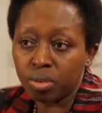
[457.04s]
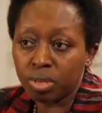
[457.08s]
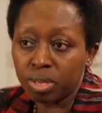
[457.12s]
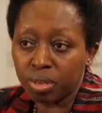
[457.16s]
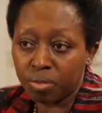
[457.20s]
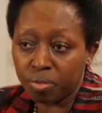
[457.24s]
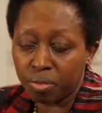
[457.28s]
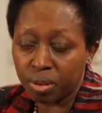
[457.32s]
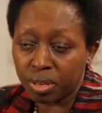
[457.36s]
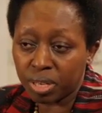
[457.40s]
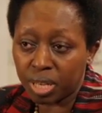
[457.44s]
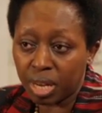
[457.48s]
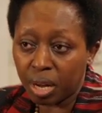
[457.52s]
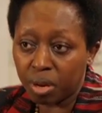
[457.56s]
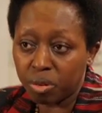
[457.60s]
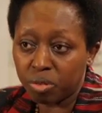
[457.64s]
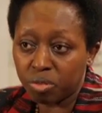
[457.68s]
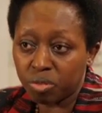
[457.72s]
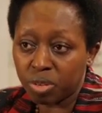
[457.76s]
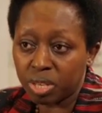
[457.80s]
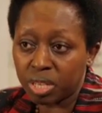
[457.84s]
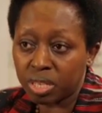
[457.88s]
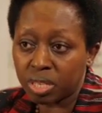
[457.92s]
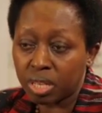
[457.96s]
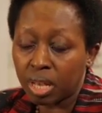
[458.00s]
different
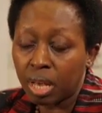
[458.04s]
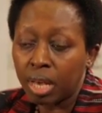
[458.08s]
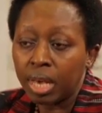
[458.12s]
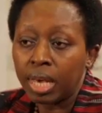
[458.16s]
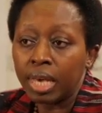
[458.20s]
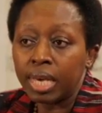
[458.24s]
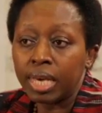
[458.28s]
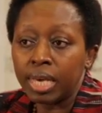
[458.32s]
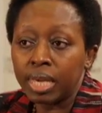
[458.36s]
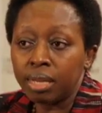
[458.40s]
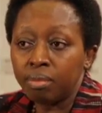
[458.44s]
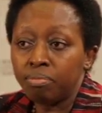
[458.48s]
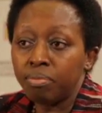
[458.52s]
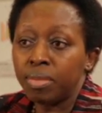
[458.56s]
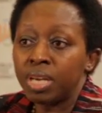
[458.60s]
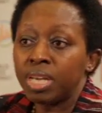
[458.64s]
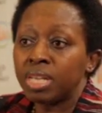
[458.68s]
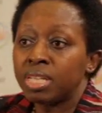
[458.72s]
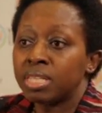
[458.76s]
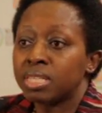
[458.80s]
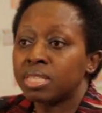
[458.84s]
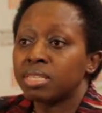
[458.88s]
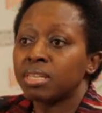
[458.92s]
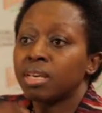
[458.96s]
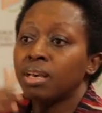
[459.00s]
countries, it
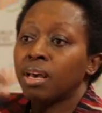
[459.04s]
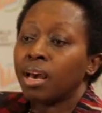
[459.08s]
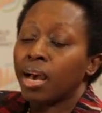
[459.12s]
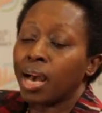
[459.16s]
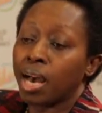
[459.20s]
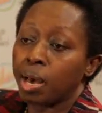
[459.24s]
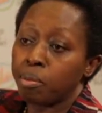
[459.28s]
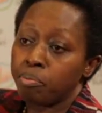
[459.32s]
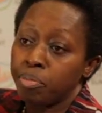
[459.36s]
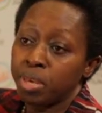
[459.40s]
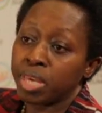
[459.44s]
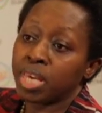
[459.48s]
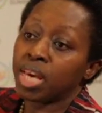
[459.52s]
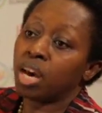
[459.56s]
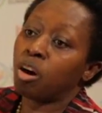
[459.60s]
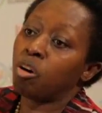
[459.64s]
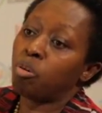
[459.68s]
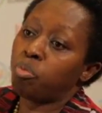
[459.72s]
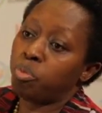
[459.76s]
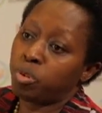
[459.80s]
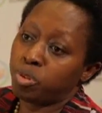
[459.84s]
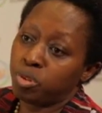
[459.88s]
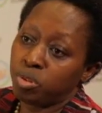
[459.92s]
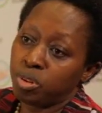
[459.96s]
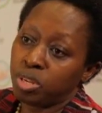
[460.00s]
means a bigger
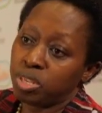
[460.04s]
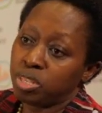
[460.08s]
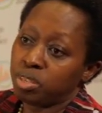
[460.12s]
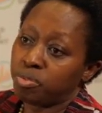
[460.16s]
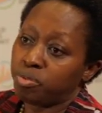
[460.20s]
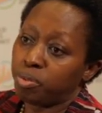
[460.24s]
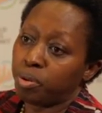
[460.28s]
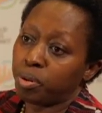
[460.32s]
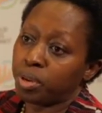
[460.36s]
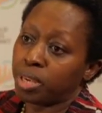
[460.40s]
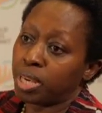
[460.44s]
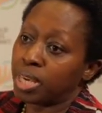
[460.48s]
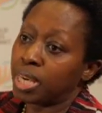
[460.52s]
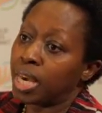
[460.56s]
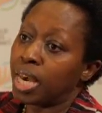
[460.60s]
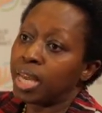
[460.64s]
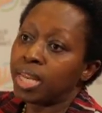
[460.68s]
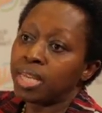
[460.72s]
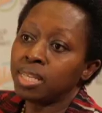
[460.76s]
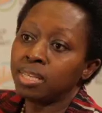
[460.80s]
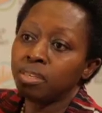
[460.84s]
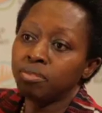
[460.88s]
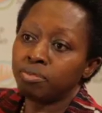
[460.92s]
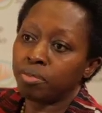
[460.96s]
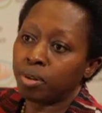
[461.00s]
opportunity for
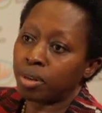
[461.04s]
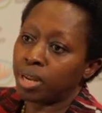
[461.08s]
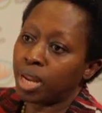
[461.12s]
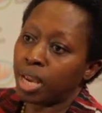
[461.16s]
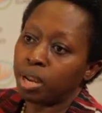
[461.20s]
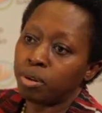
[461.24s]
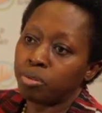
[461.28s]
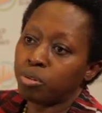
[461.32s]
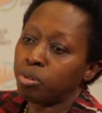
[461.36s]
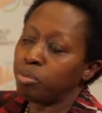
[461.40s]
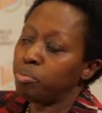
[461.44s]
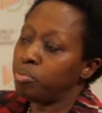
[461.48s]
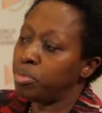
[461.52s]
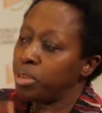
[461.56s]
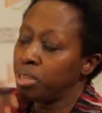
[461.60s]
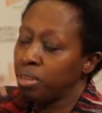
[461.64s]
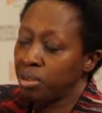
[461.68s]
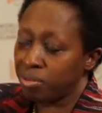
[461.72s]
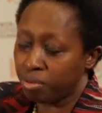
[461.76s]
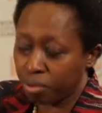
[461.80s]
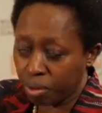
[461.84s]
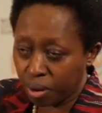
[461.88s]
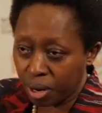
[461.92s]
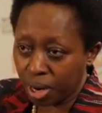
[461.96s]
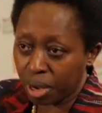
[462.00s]
Kigali, for
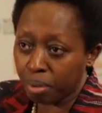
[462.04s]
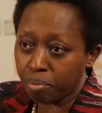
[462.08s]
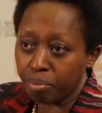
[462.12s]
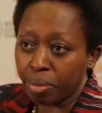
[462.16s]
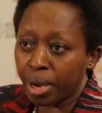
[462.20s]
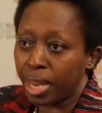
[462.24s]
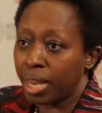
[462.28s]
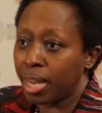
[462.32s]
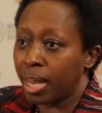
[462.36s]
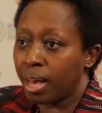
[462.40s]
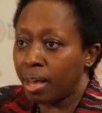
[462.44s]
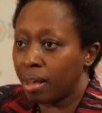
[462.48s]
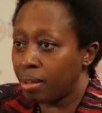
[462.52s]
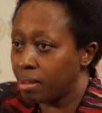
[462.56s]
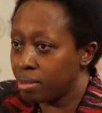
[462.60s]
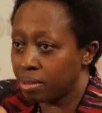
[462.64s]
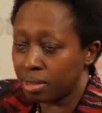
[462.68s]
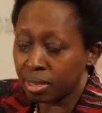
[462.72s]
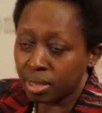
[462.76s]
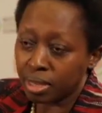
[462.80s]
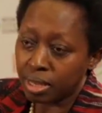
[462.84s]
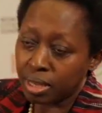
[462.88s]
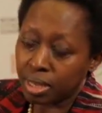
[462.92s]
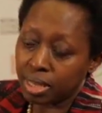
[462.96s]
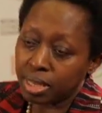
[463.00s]
Nairobi, for Kampala,
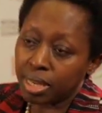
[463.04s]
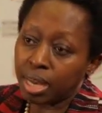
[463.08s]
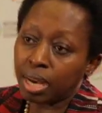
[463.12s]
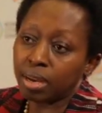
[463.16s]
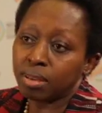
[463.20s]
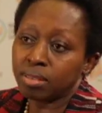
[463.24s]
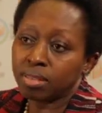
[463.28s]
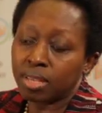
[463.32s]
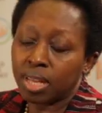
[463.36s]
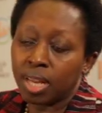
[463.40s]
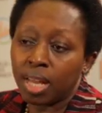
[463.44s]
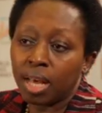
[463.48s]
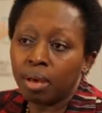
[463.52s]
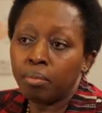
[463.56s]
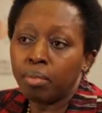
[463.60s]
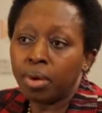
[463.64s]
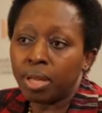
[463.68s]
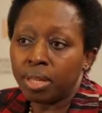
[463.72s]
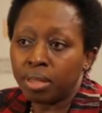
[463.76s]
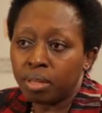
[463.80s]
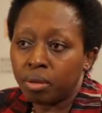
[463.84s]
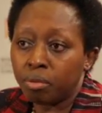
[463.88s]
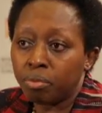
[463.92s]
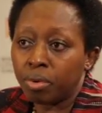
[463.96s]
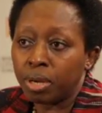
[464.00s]
Dar es Salaam,
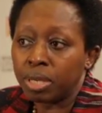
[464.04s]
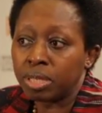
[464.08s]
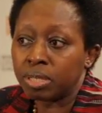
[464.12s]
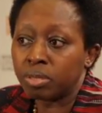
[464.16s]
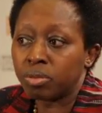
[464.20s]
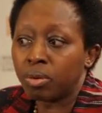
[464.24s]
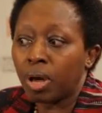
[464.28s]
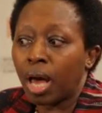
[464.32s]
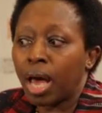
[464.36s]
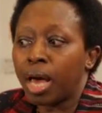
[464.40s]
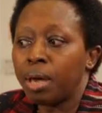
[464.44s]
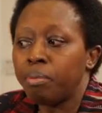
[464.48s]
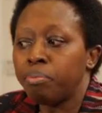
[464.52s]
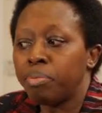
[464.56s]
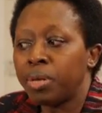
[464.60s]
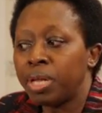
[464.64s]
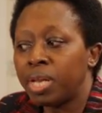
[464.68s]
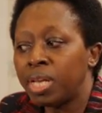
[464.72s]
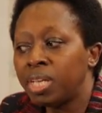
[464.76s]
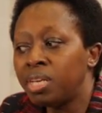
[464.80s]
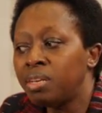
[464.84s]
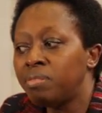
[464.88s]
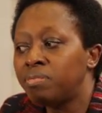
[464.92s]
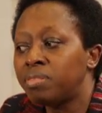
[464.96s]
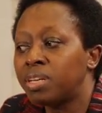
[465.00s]
and the rest. So I
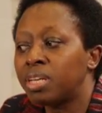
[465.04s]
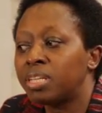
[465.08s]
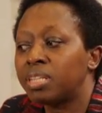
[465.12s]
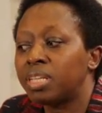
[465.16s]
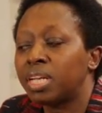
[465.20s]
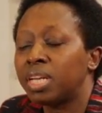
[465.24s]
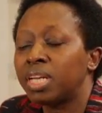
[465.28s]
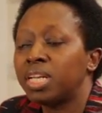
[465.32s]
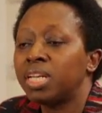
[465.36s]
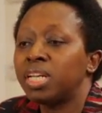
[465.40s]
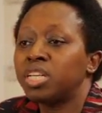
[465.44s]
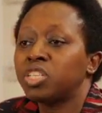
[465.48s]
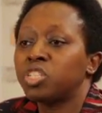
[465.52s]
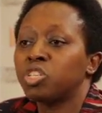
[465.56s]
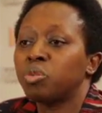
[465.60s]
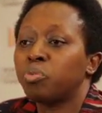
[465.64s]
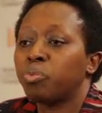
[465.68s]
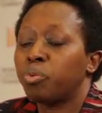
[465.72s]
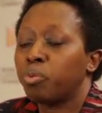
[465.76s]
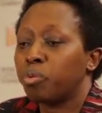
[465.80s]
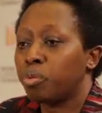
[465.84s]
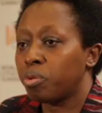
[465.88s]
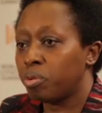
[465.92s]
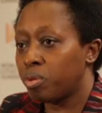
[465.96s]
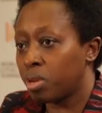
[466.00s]
believe that the leadership
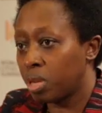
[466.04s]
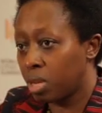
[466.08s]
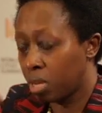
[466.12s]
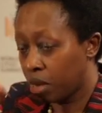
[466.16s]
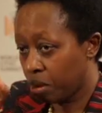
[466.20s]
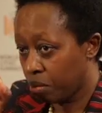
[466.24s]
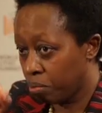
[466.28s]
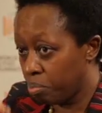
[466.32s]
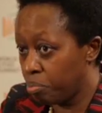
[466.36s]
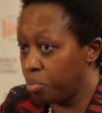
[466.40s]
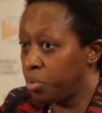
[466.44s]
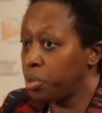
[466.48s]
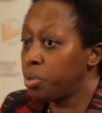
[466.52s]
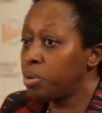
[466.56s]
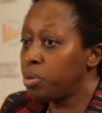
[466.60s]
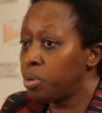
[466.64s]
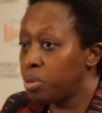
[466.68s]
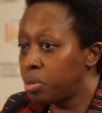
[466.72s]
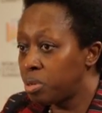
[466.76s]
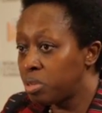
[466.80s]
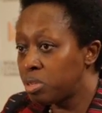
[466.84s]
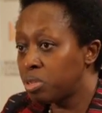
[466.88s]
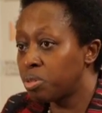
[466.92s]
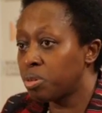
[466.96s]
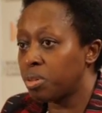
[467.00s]
will build
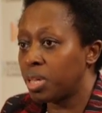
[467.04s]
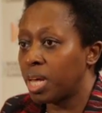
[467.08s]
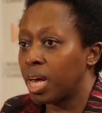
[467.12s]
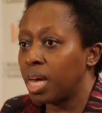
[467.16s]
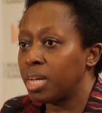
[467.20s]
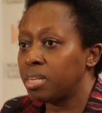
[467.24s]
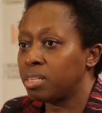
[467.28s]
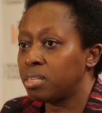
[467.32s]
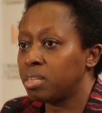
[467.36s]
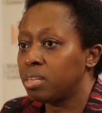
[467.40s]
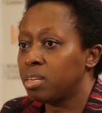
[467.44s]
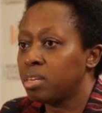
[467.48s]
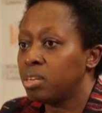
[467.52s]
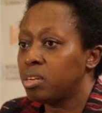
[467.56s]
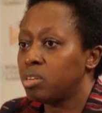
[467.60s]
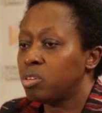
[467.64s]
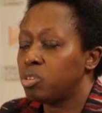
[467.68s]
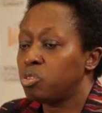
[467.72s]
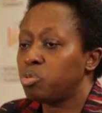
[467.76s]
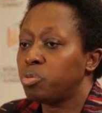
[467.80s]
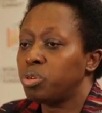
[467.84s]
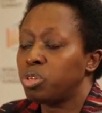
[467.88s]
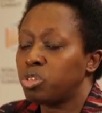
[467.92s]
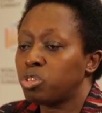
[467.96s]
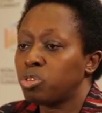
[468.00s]
onto that
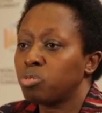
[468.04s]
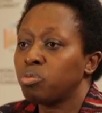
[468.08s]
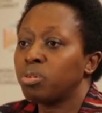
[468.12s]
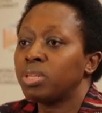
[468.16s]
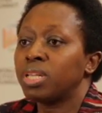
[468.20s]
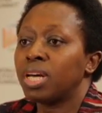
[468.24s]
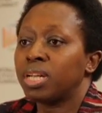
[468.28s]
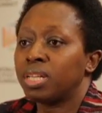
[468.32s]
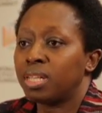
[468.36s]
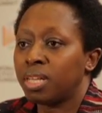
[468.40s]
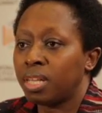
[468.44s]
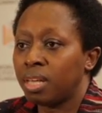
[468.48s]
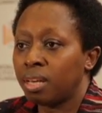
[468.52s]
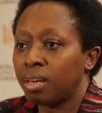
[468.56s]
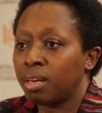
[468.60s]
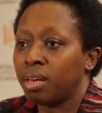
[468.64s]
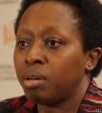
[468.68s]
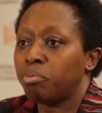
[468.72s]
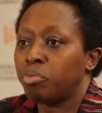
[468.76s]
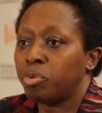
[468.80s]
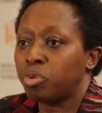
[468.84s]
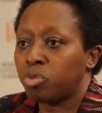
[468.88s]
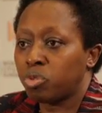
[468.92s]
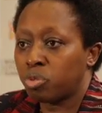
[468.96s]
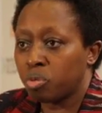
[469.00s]
to ensure that they're
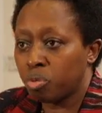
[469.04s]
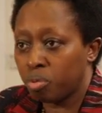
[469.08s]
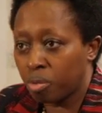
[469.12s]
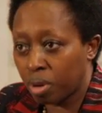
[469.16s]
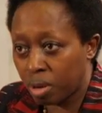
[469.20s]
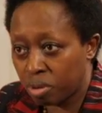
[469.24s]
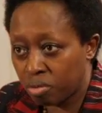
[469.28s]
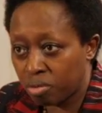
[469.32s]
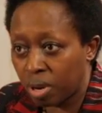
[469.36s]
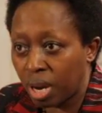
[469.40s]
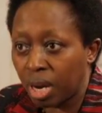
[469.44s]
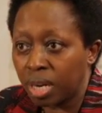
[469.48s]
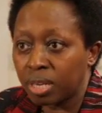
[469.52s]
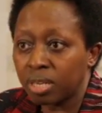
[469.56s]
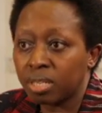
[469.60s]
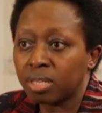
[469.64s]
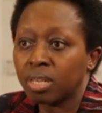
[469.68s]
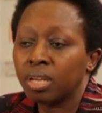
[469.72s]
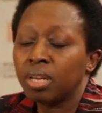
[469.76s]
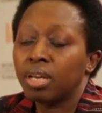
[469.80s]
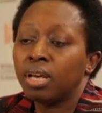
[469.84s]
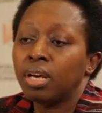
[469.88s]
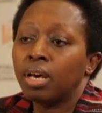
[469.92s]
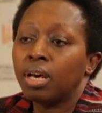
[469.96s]
able to attract